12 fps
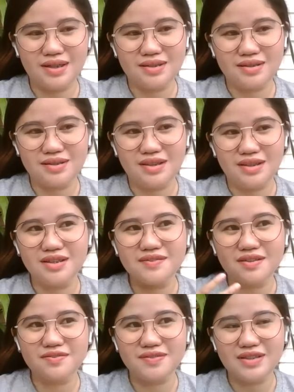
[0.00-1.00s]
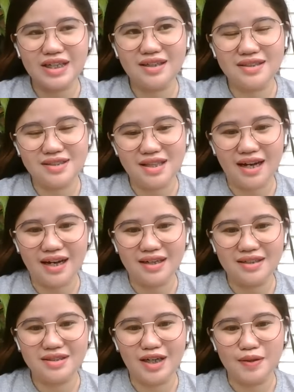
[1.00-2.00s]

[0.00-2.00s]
And another thing is that